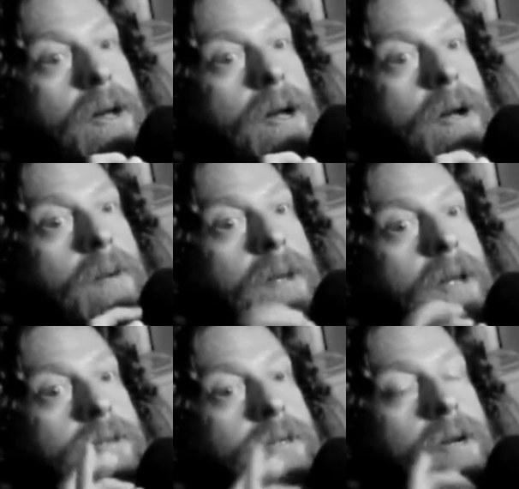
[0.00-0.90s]
We're
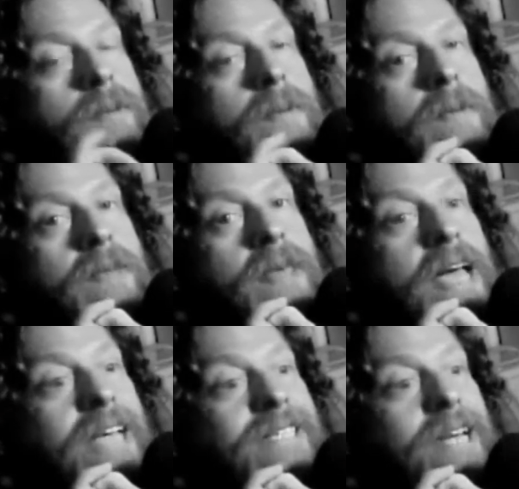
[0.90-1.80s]
going to talk about the
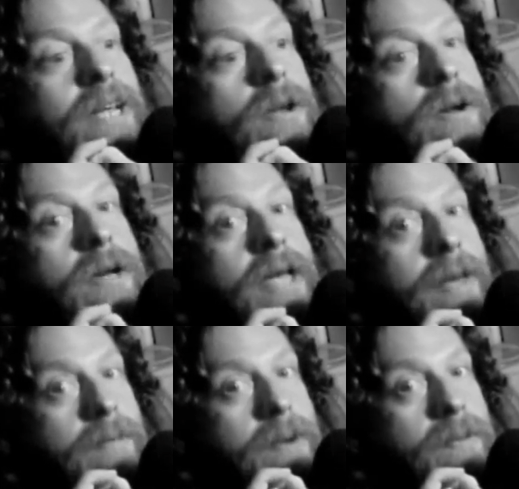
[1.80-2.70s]
SLR
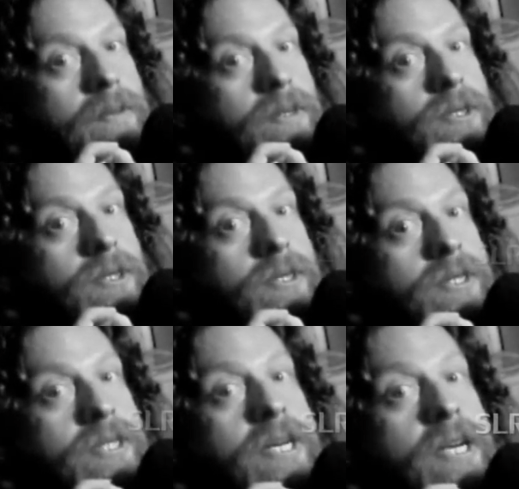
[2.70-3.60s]
camera, which is
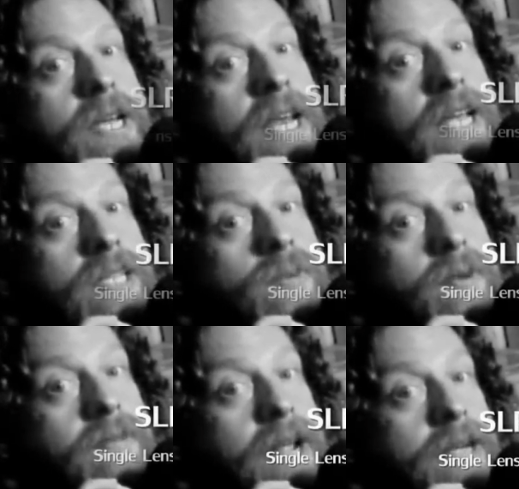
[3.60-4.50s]
single lens
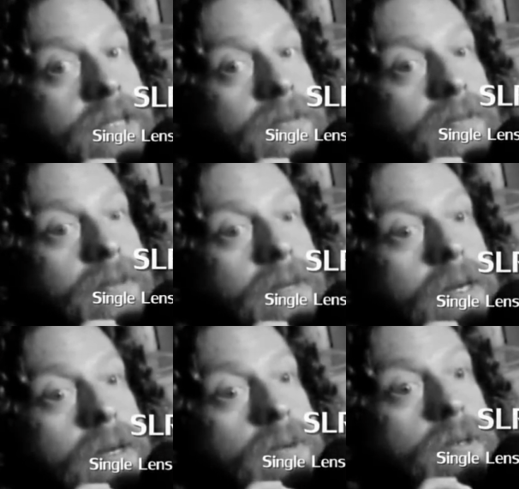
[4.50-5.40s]
reflex,
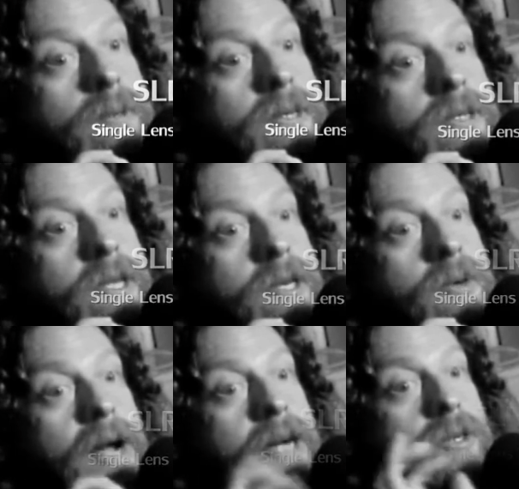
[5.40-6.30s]
which means that
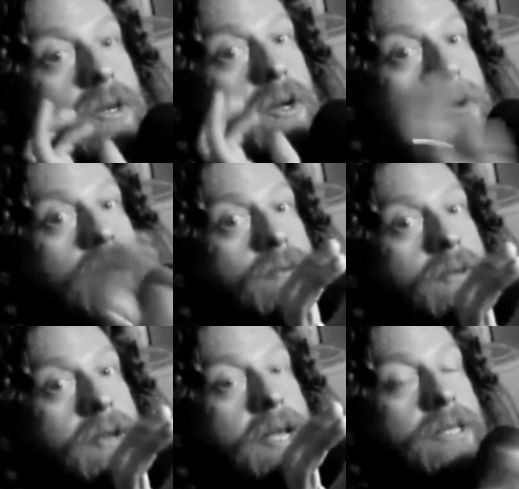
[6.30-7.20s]
you actually look
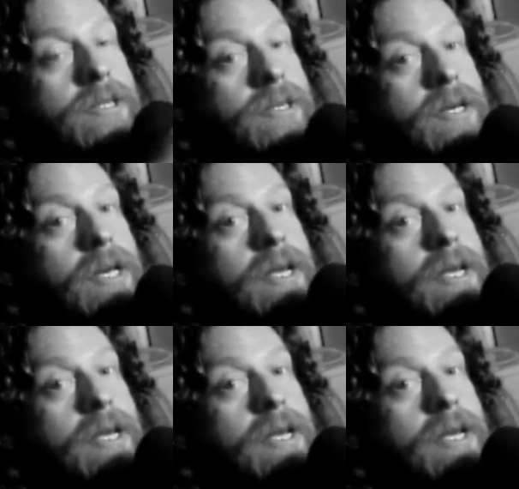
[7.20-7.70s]
through the lens.